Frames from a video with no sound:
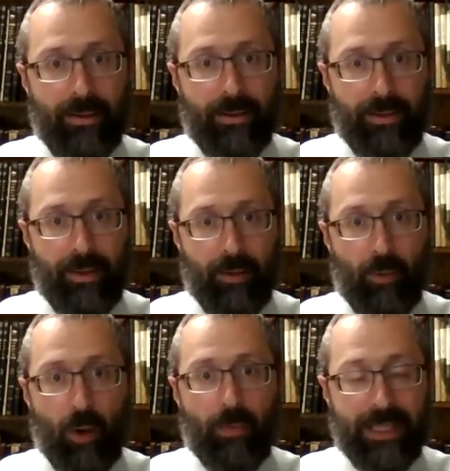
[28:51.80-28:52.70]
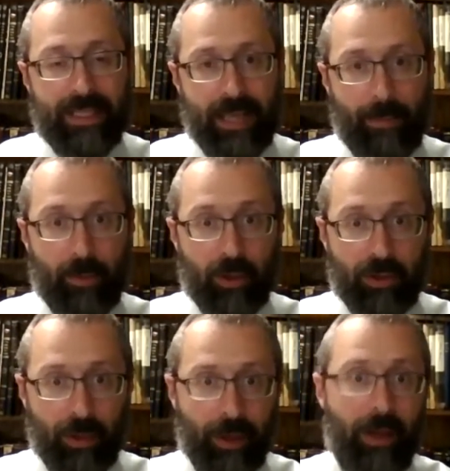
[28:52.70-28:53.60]
it won't be susceptible to
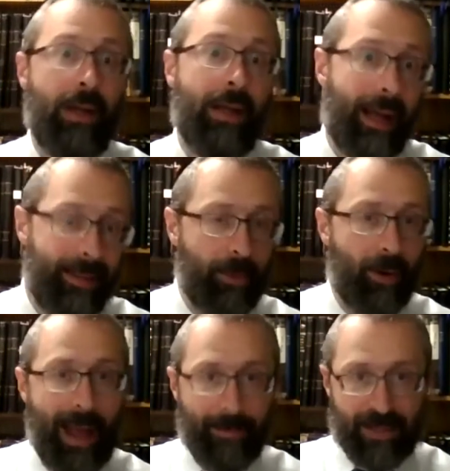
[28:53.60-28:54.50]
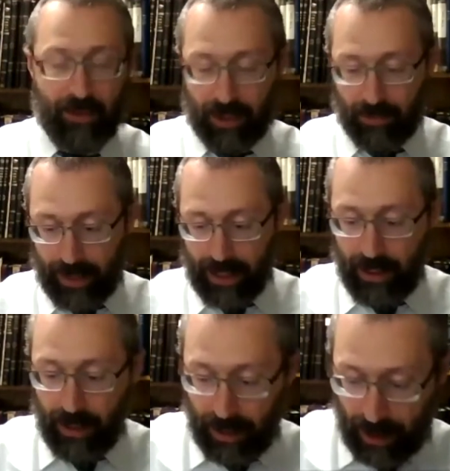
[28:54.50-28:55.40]
tuma, and then perhaps it wouldn't be
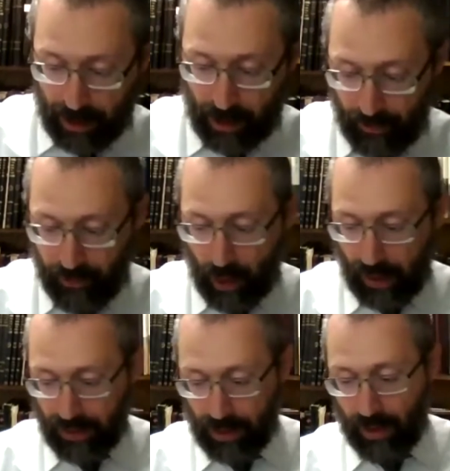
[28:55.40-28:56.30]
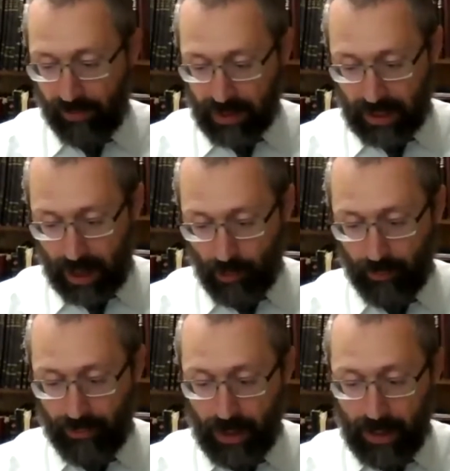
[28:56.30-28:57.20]
fine enough as an
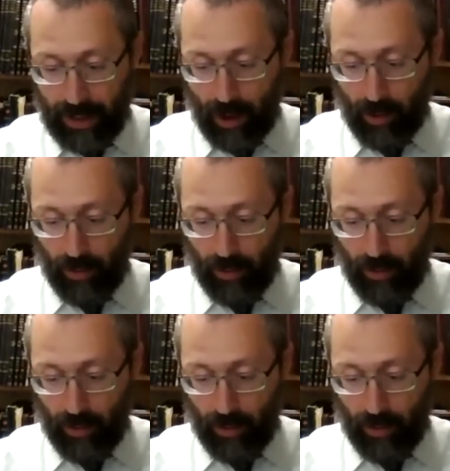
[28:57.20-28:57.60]
eruv. Now,